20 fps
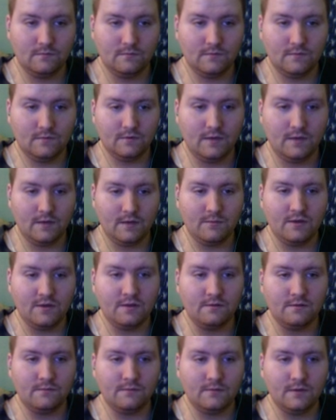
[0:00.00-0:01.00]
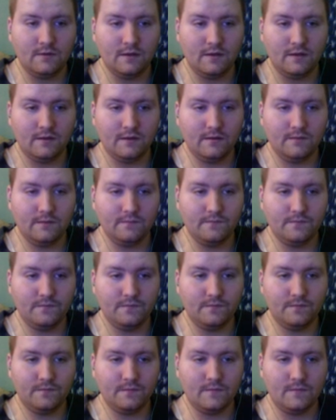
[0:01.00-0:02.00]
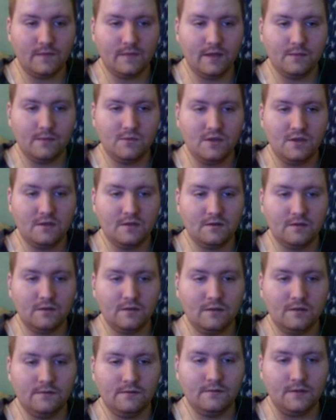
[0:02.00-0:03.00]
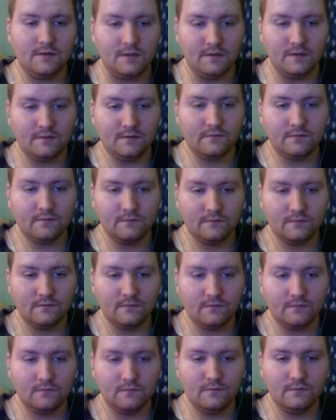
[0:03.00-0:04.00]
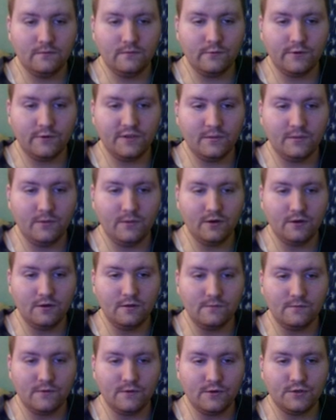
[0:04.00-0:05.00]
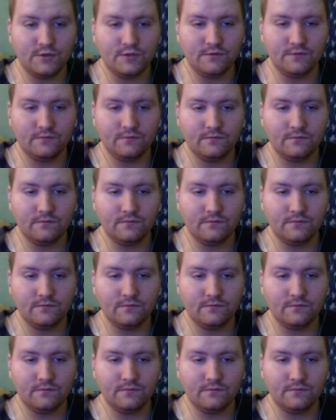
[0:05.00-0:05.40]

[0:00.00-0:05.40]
I mean, in the North American version,